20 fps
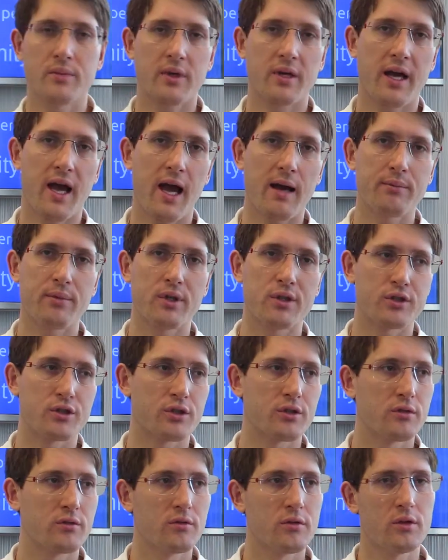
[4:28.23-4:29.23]
cabbage,
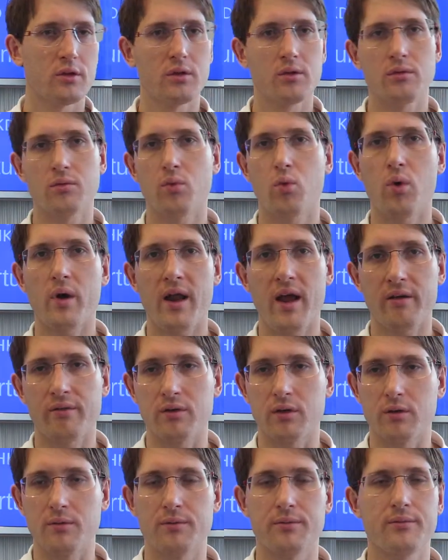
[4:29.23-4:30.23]

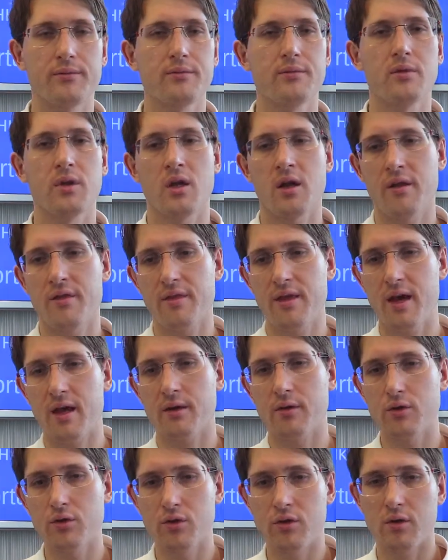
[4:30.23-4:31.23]
whatever.
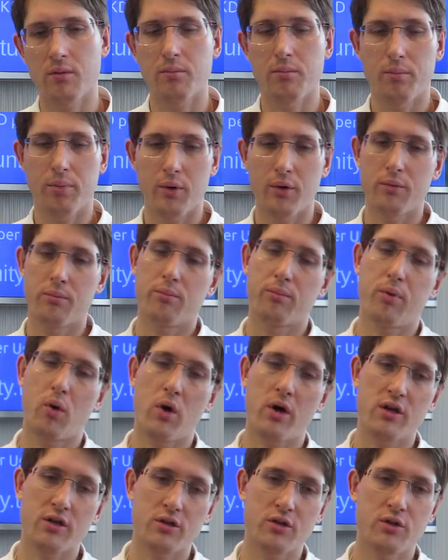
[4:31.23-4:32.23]
Then you can put
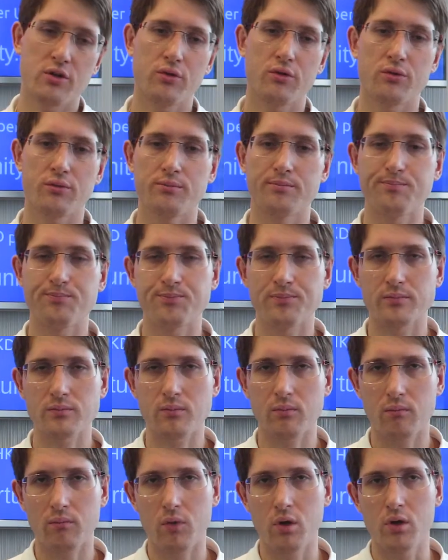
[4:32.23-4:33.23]
point 2.
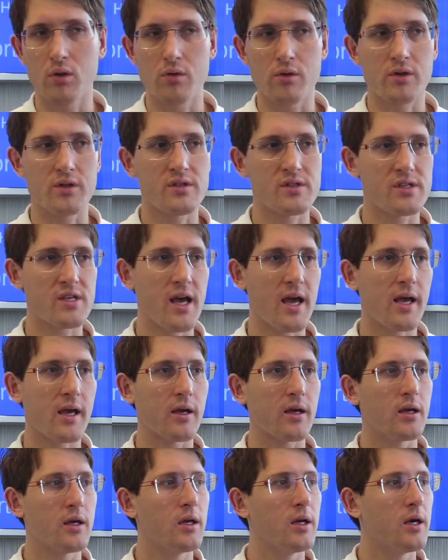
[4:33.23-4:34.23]
You can
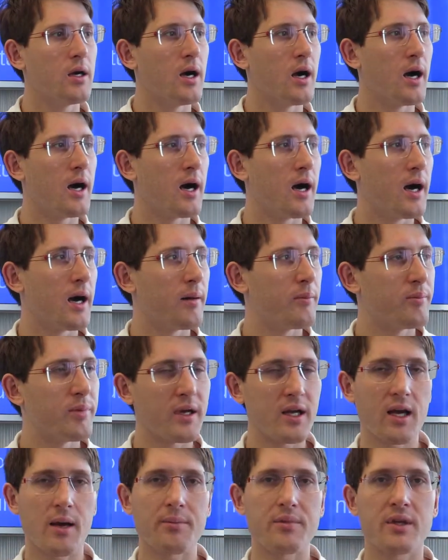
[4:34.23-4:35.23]
say
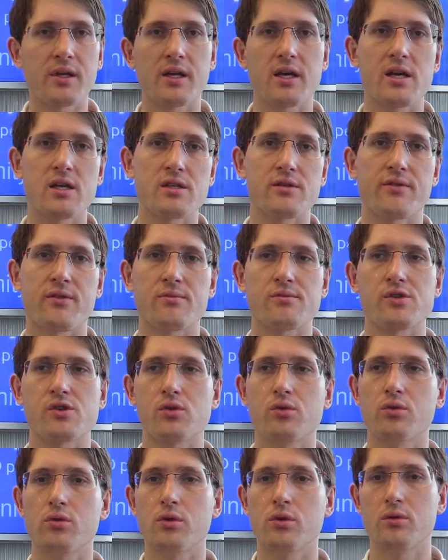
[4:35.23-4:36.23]
pick up the kids from
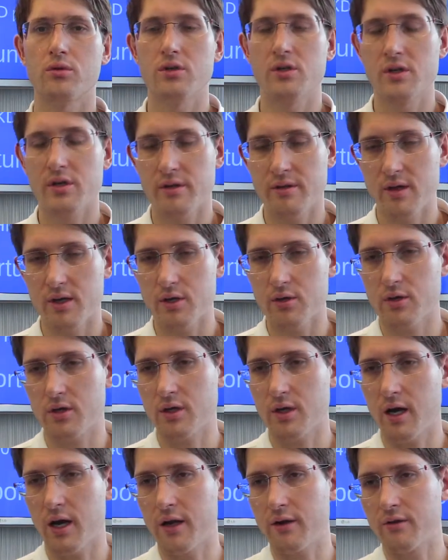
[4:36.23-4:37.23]
school. Then you
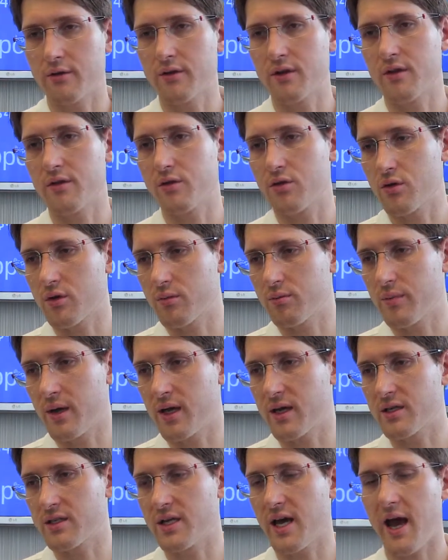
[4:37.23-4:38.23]
can, underneath, you can
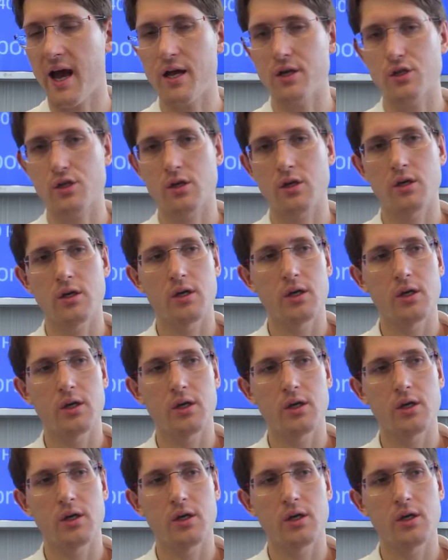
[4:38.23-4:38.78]
make a dash.